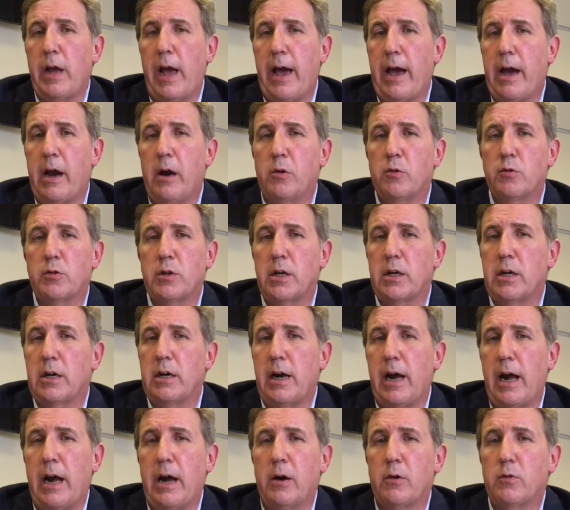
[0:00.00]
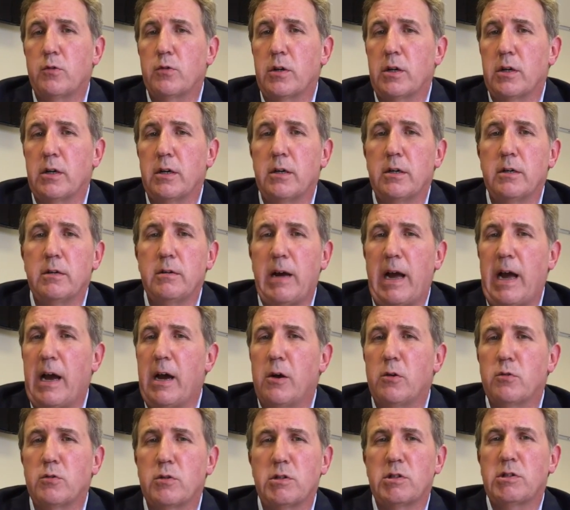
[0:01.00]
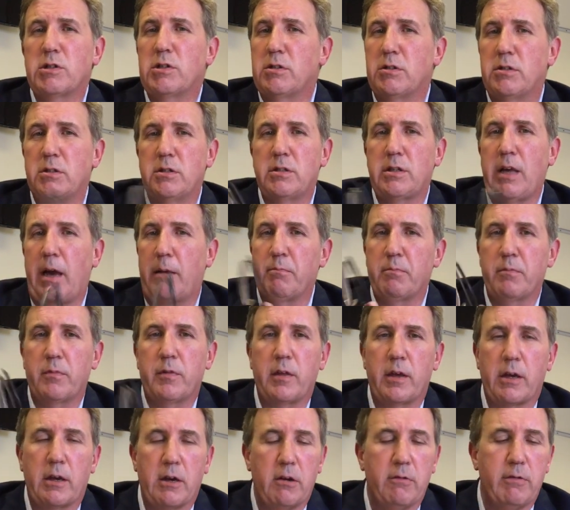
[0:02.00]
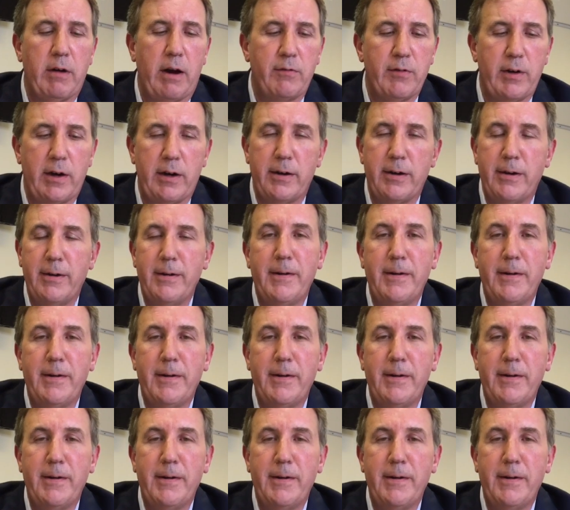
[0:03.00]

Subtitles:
Audatex something or other.